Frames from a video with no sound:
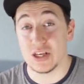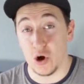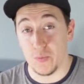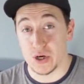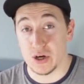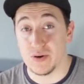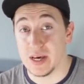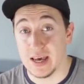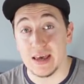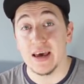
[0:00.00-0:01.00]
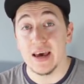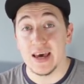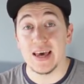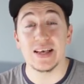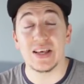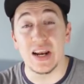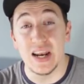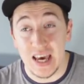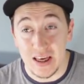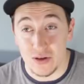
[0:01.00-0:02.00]
the opportunity, he is
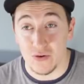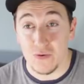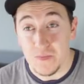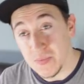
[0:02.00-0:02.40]
lethal.